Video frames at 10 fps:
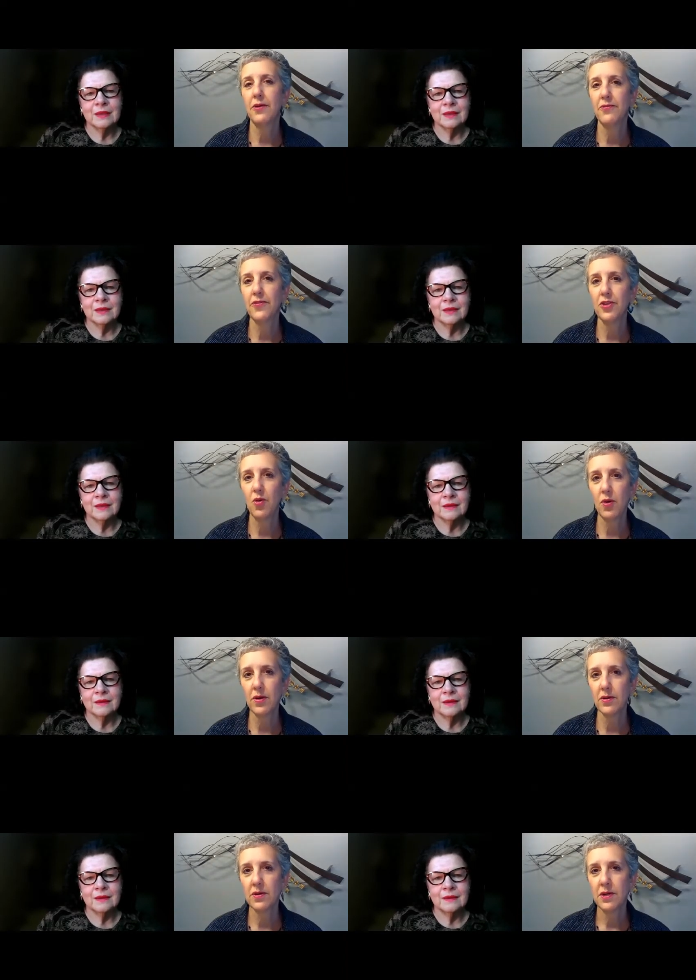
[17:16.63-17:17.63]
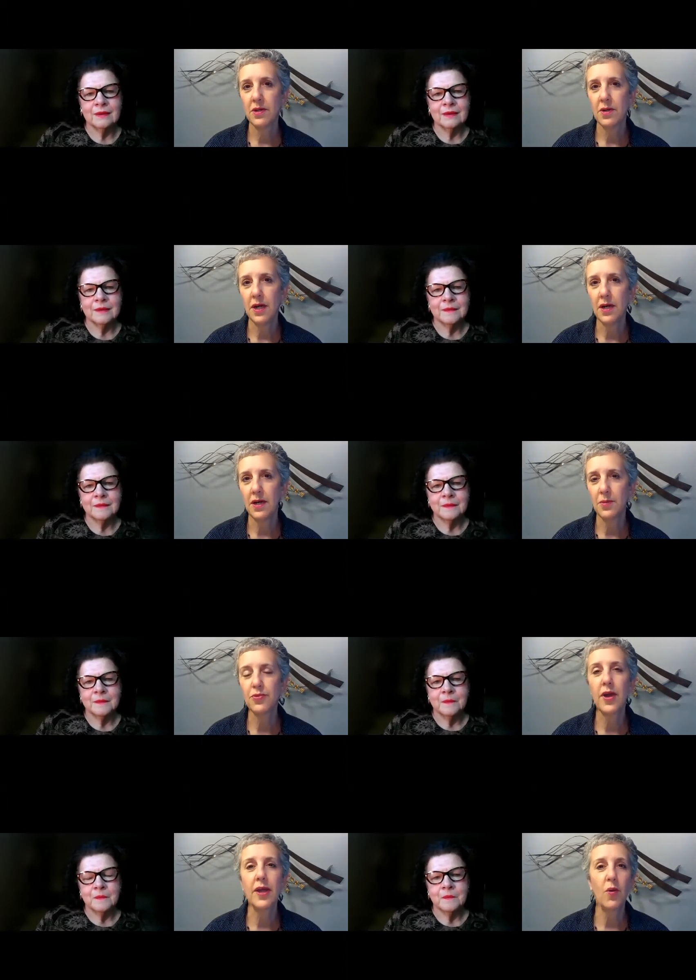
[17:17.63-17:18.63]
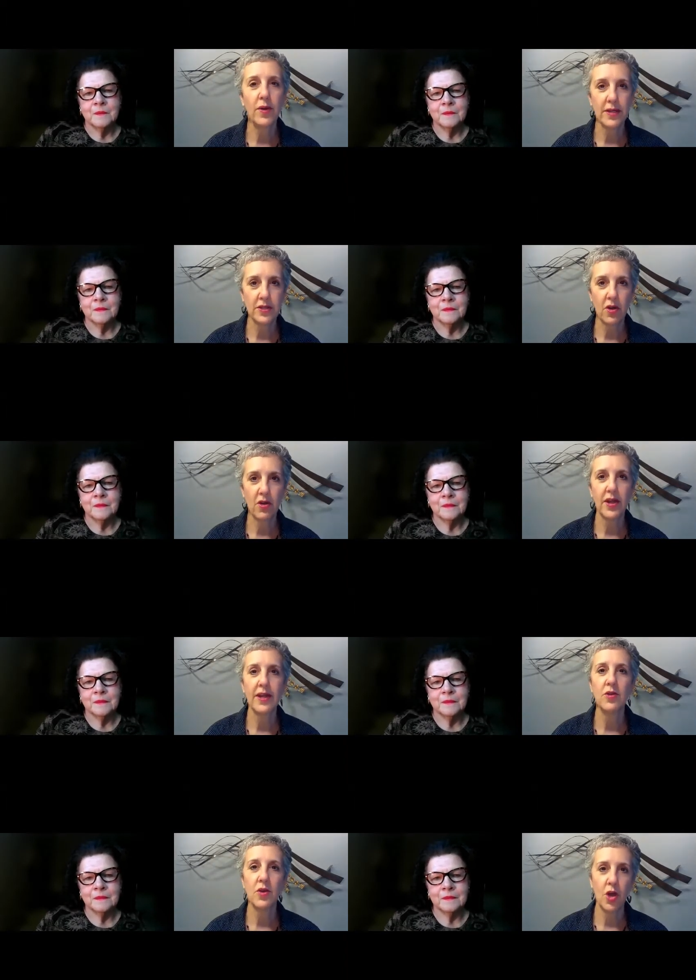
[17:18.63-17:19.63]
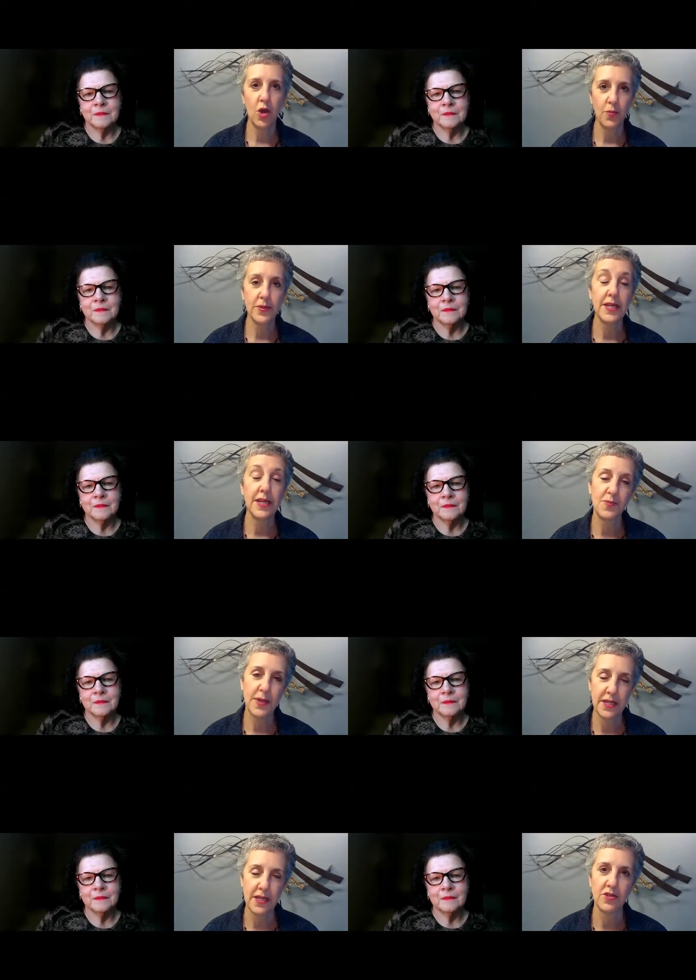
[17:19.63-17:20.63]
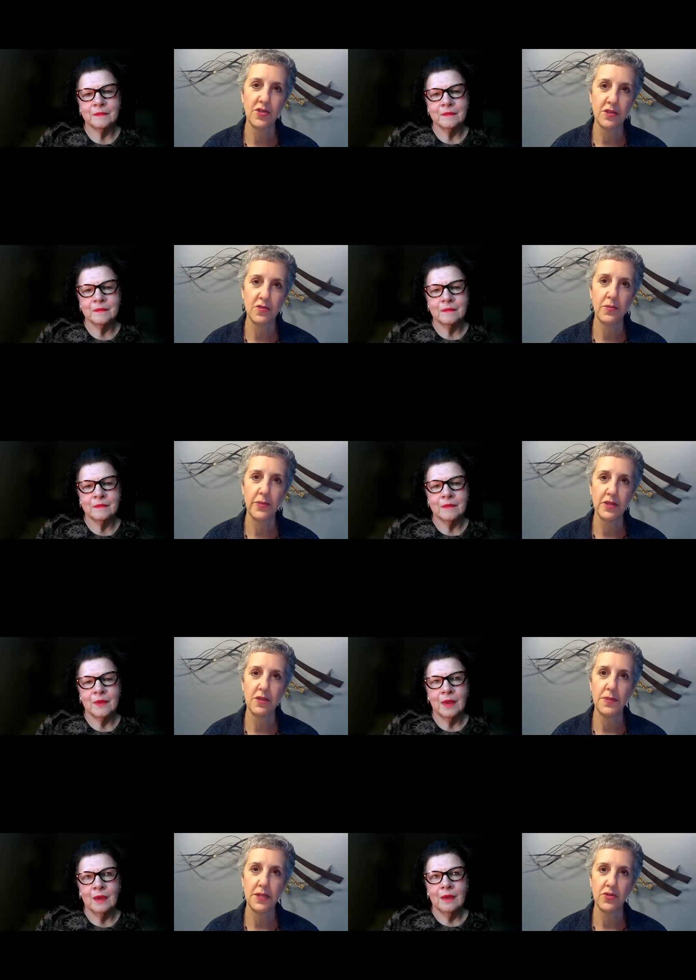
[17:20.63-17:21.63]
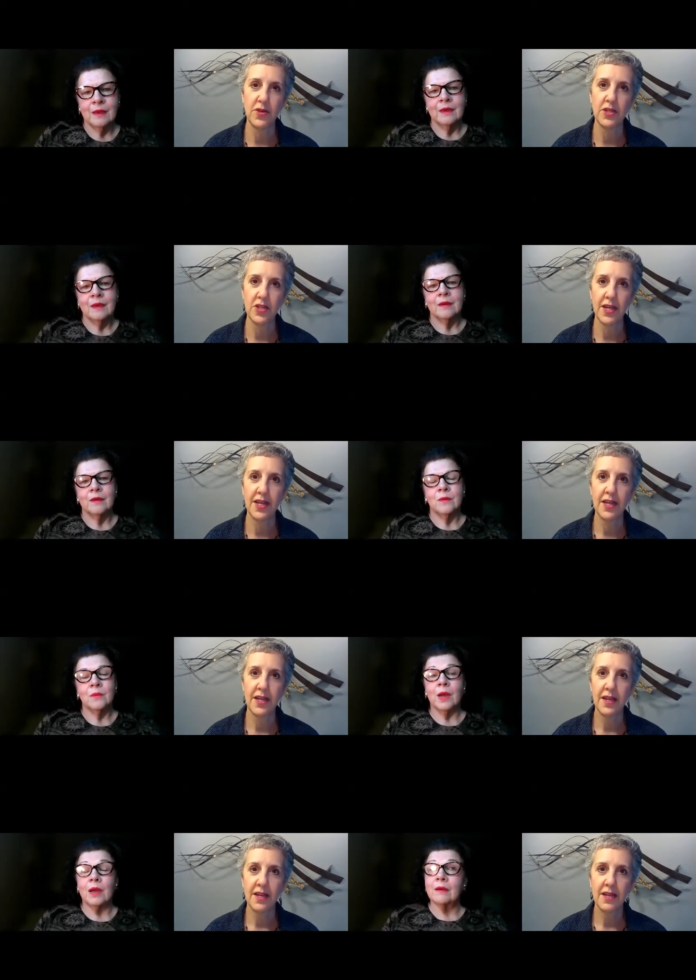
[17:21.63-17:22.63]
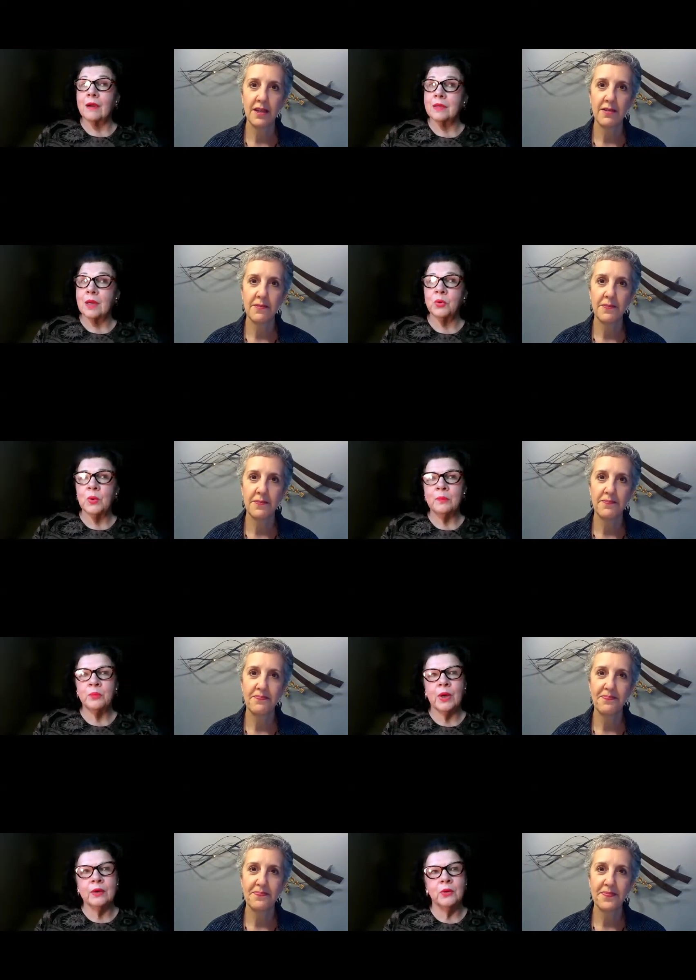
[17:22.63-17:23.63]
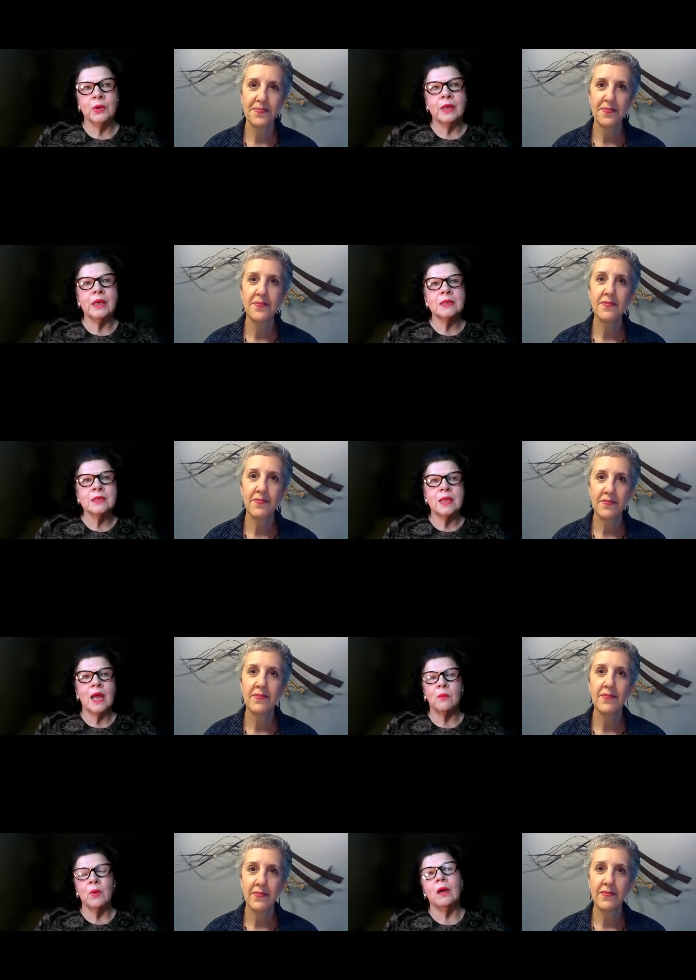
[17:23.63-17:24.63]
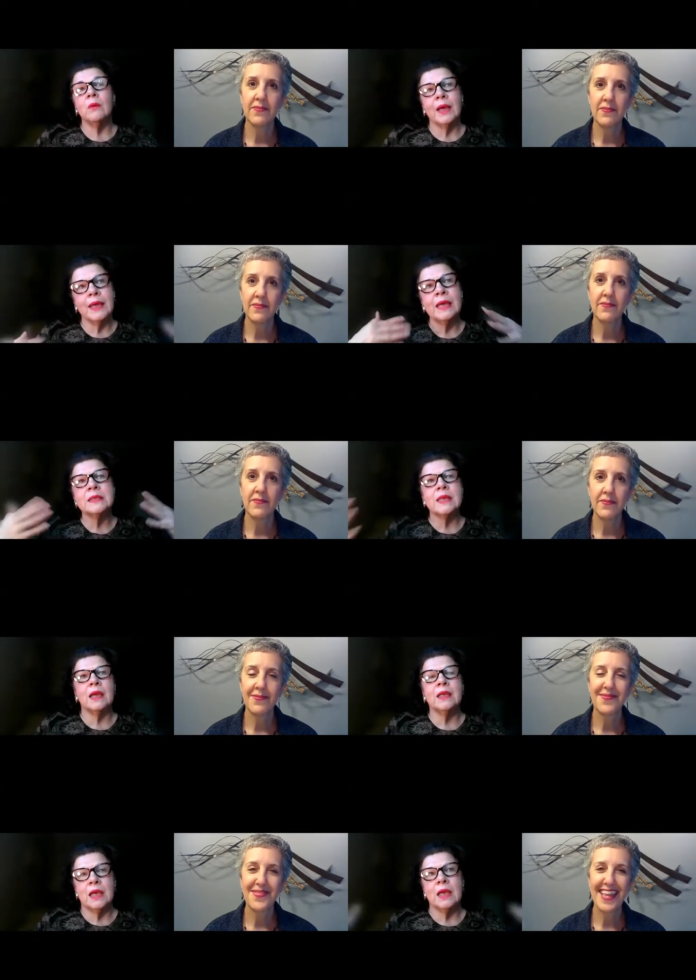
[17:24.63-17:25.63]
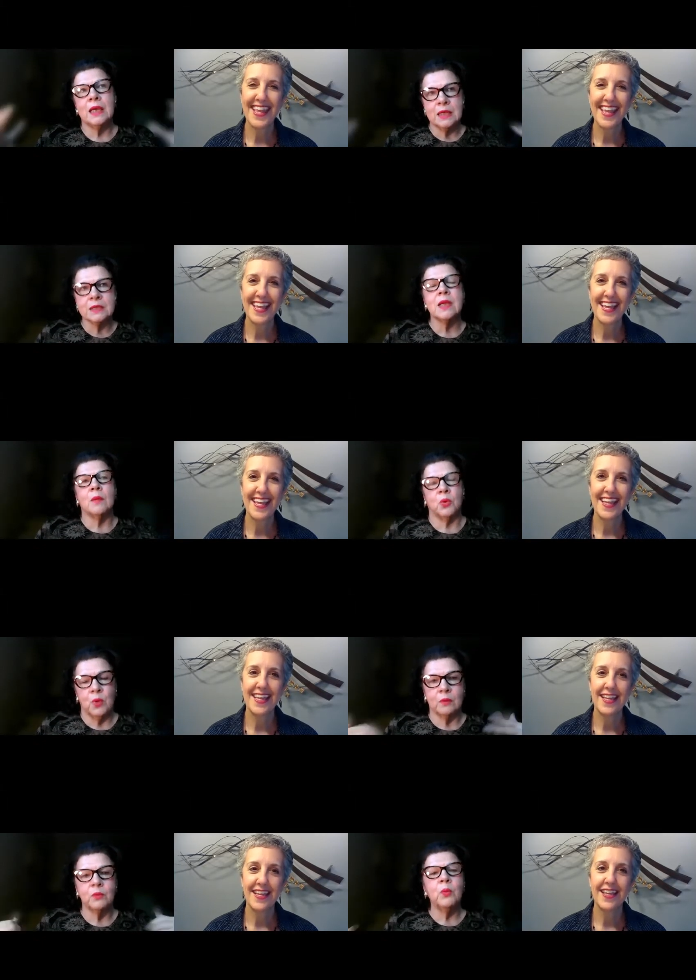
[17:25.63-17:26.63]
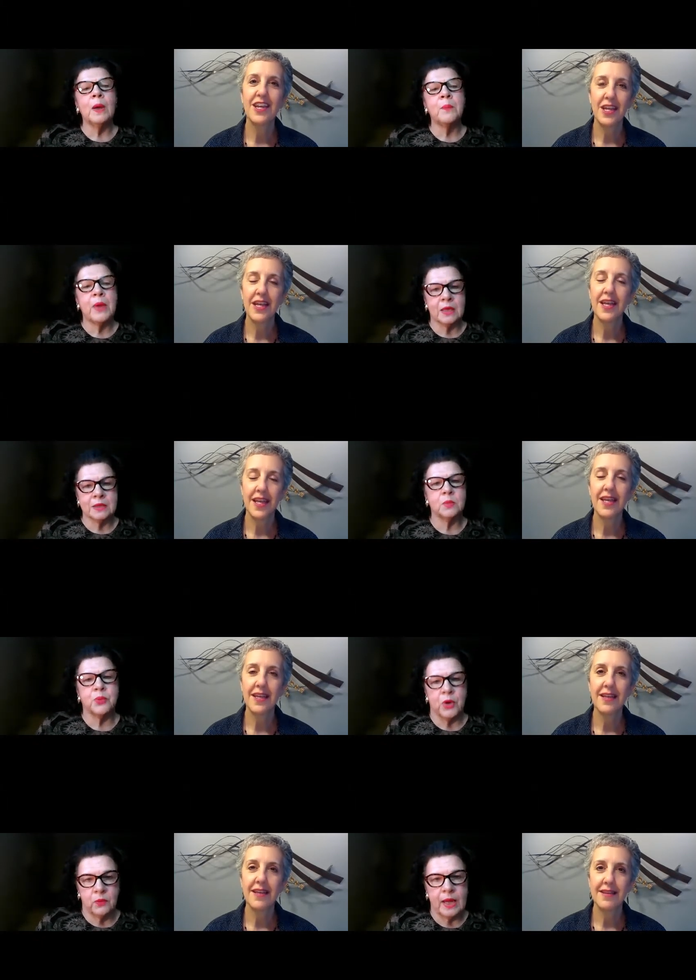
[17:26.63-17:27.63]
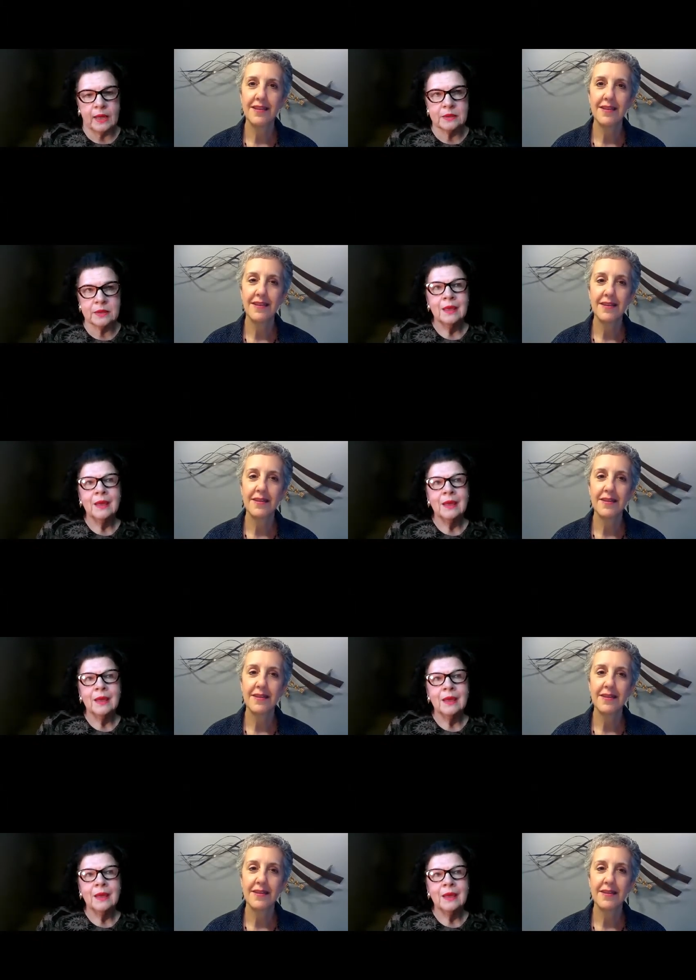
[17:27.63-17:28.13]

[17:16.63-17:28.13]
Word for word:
Speaker 1: of your uh, priorities are and your hopes and expectations from this administration.
Speaker 2: Well, our number one priority is that, well, I can't say it is number one. We want to pass the PRO Act.